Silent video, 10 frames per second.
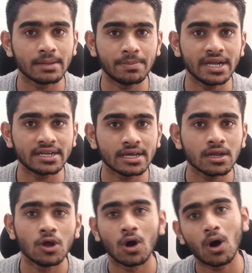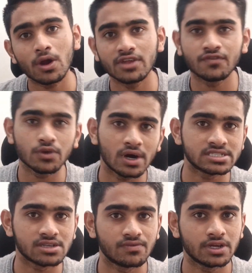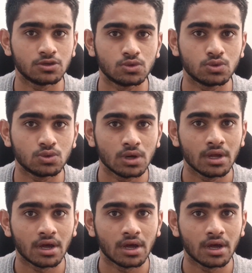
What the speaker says: repeater or if you are someone who